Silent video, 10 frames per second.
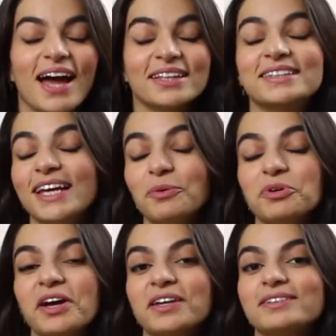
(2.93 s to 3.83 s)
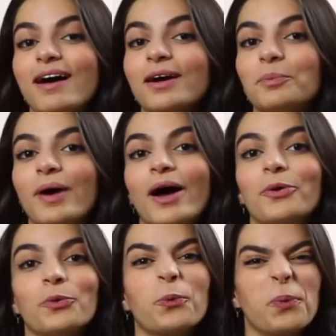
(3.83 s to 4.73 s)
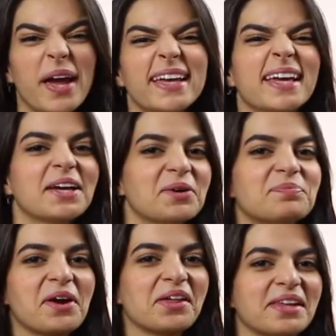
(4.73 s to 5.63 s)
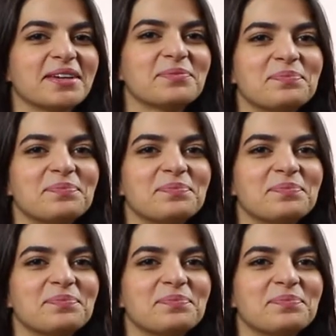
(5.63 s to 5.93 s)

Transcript: Today we're going to talk about waking up early.